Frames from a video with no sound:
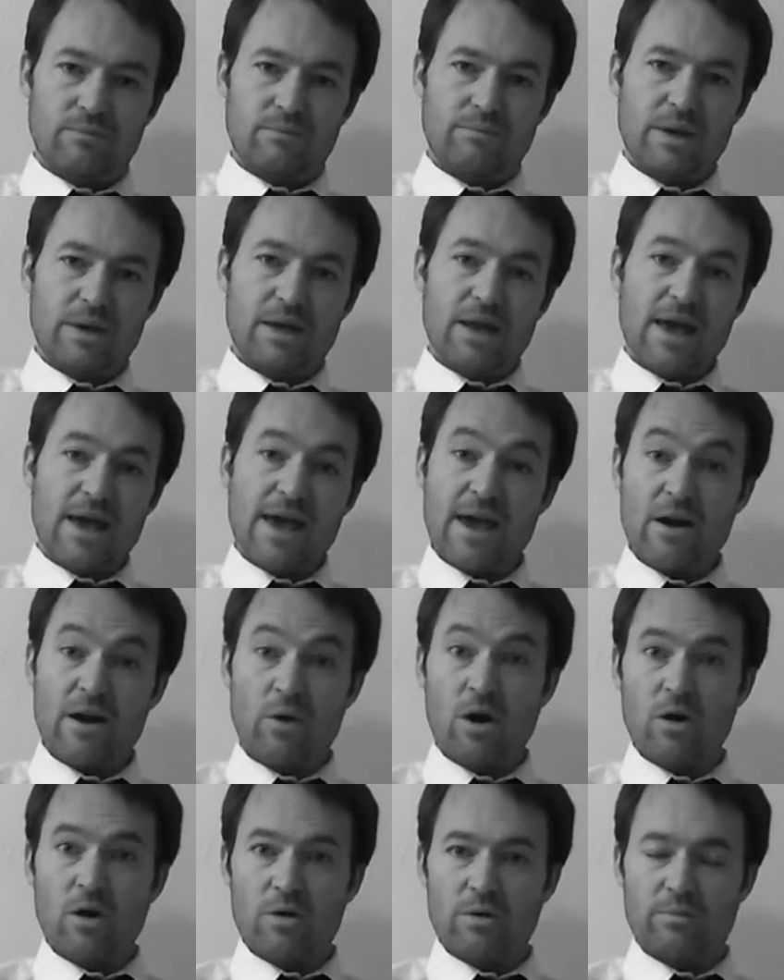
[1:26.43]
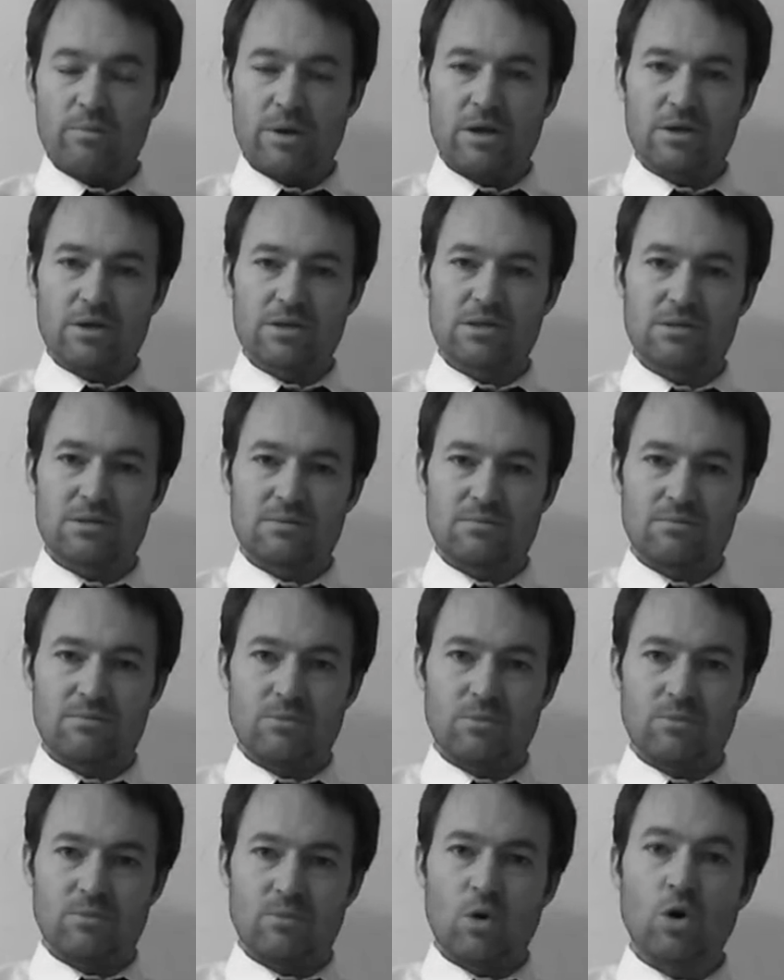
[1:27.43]
being a hero because
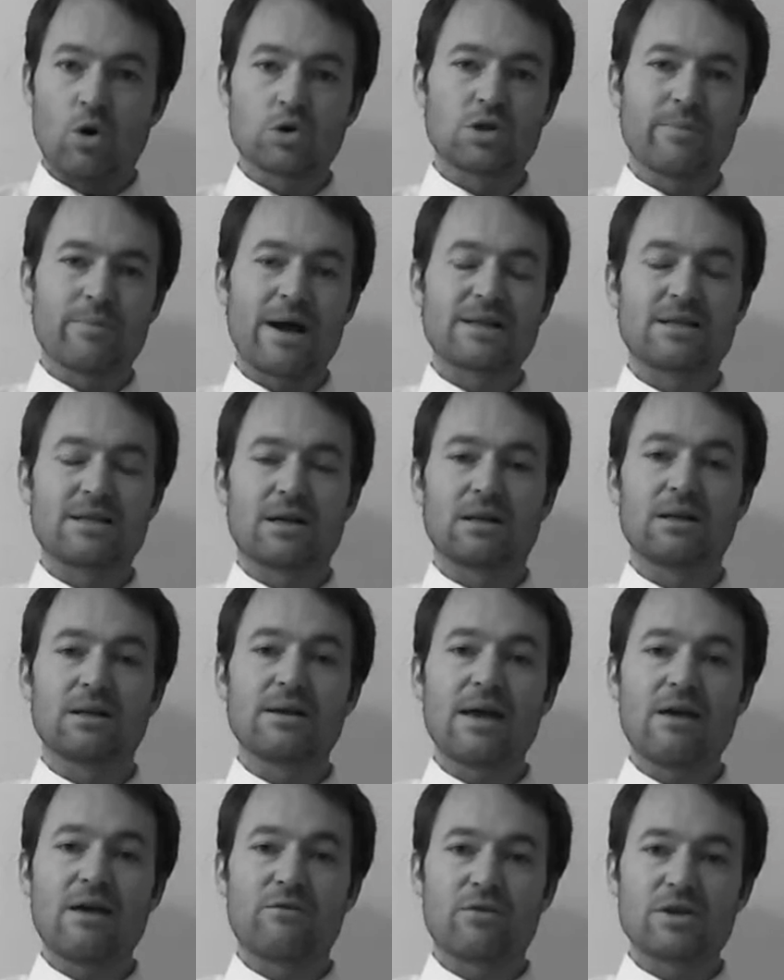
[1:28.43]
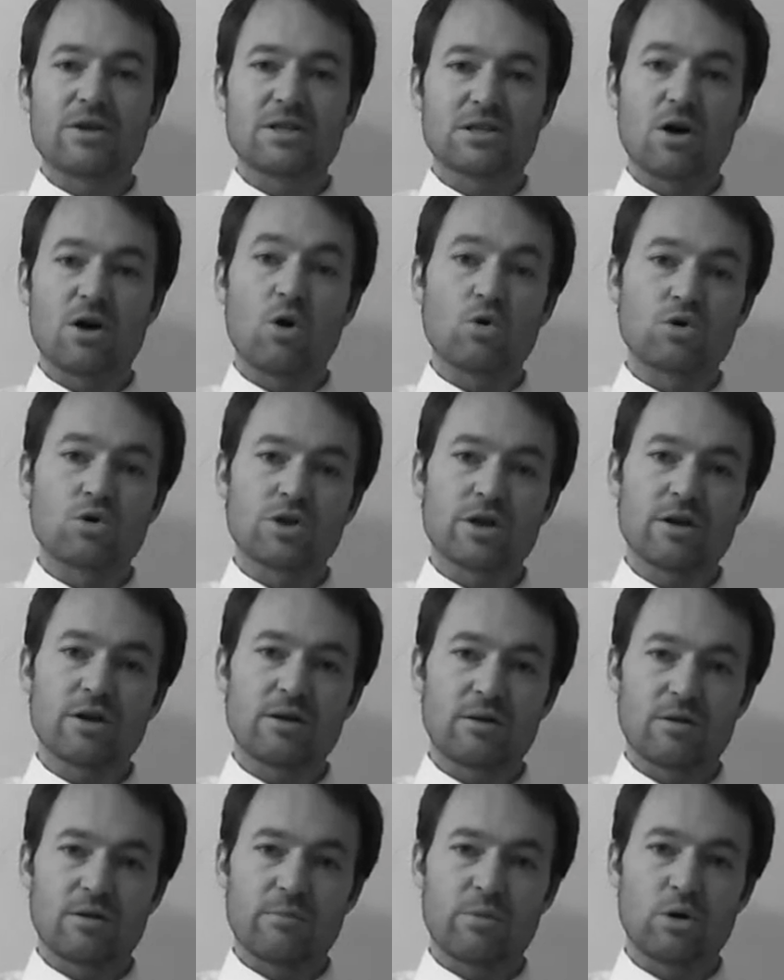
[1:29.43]
automatically every soldier
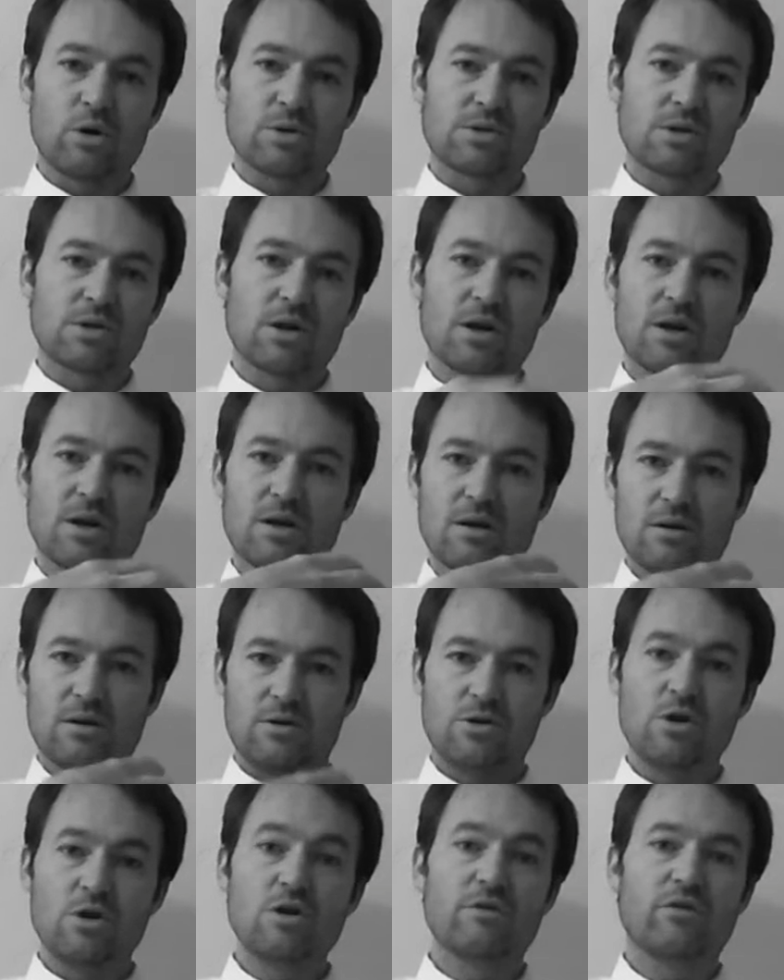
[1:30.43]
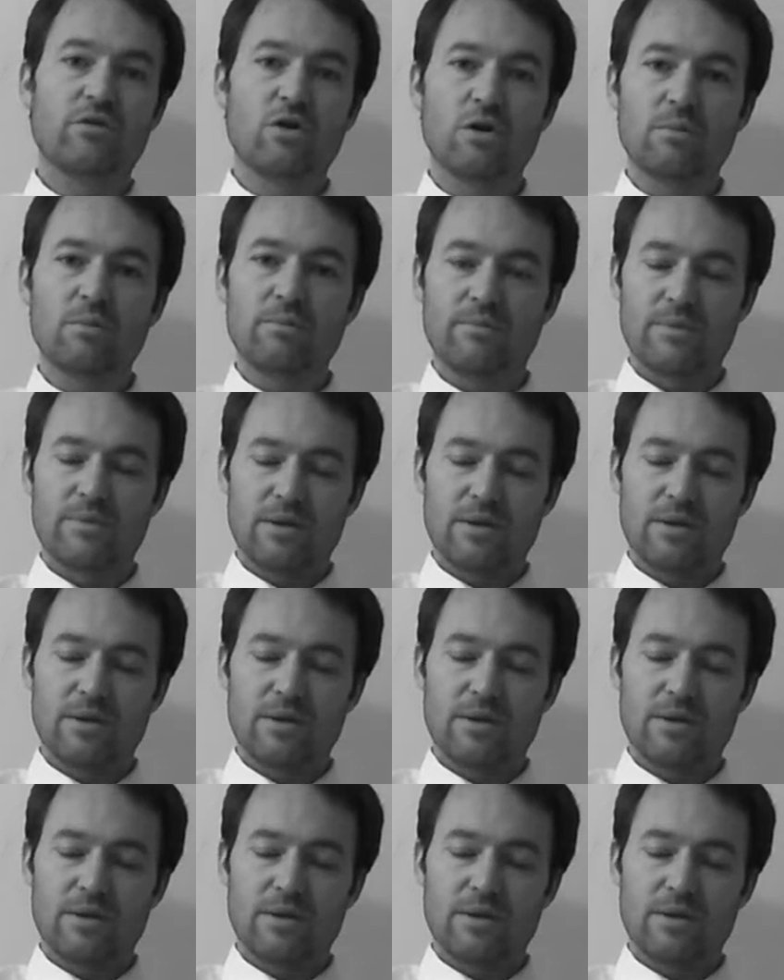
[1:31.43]
that puts on a uniform